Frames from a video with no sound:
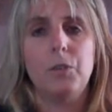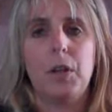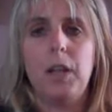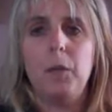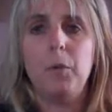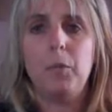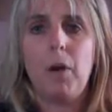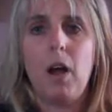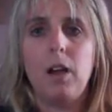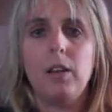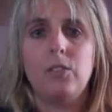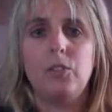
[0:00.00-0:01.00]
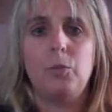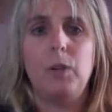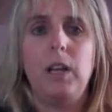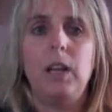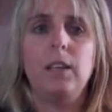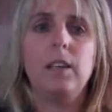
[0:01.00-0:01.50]
So keep in mind as you're
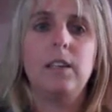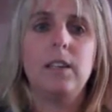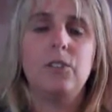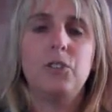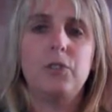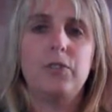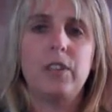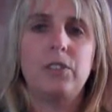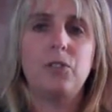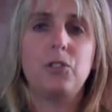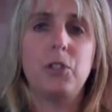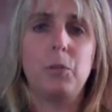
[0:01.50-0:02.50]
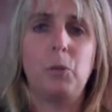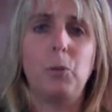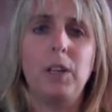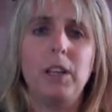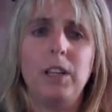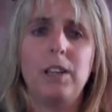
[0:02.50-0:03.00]
reading that the issue of censorship
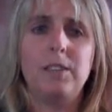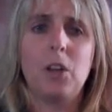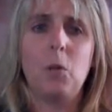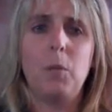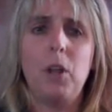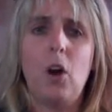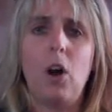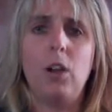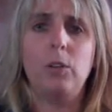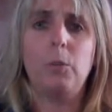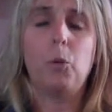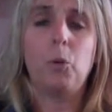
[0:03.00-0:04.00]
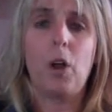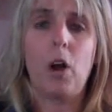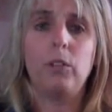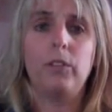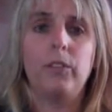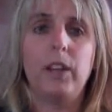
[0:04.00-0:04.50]
really does go beyond
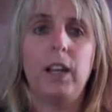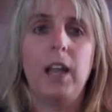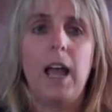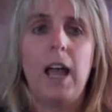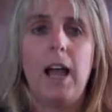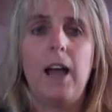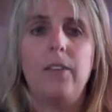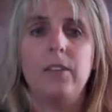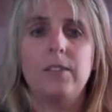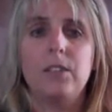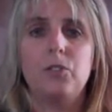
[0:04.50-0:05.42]
pornography and that